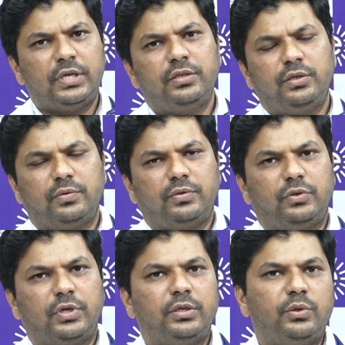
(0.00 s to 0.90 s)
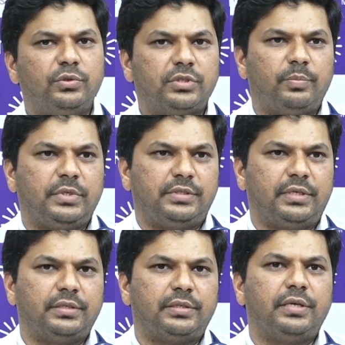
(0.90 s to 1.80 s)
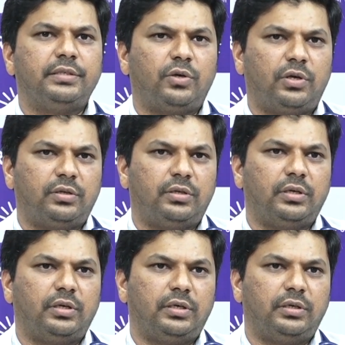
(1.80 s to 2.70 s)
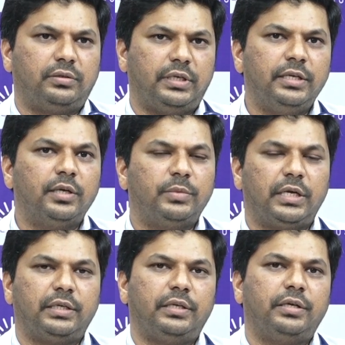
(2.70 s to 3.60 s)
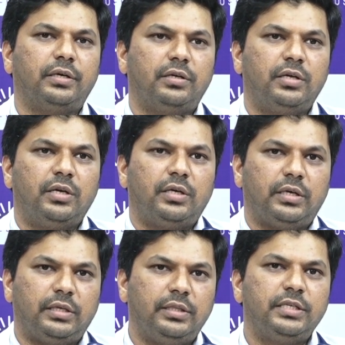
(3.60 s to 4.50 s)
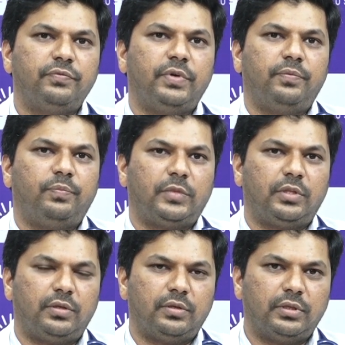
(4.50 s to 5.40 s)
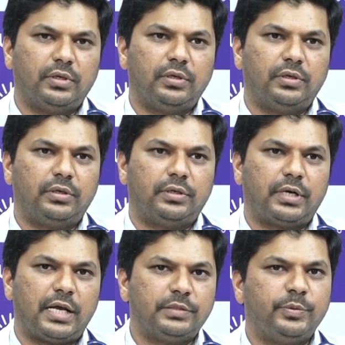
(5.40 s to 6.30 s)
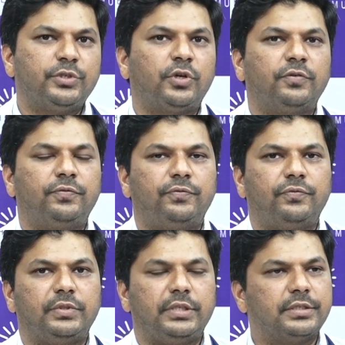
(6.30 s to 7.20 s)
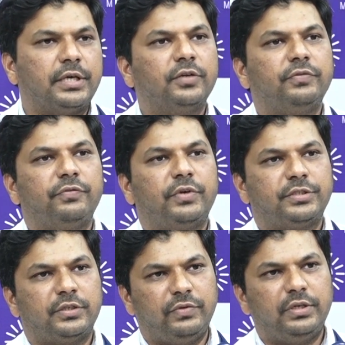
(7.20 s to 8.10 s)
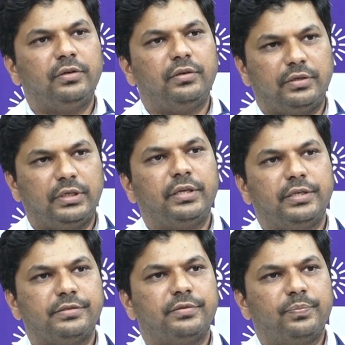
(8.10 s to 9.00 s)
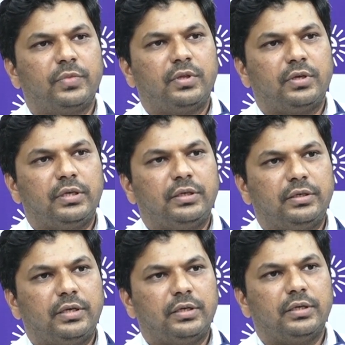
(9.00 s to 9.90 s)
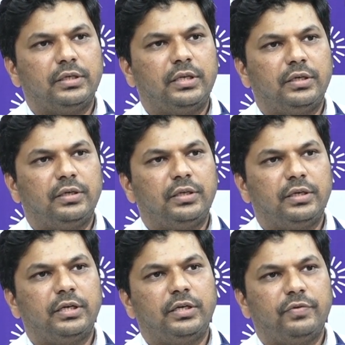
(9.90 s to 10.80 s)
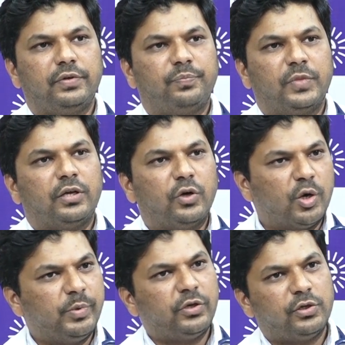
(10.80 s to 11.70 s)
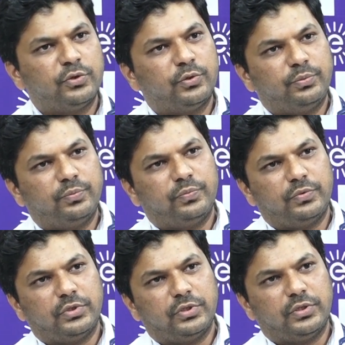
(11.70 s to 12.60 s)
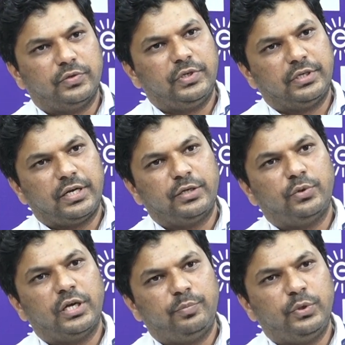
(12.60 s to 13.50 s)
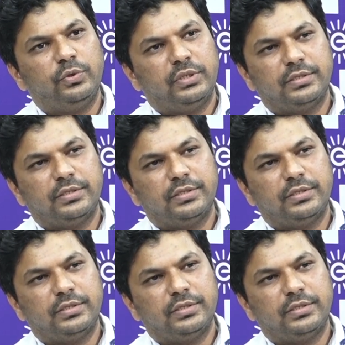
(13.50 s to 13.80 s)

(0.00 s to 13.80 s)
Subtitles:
can use some insecticides or clean up that area. In this way, the transmission of this kind of infection will decrease in a great way. Government also will try to help you in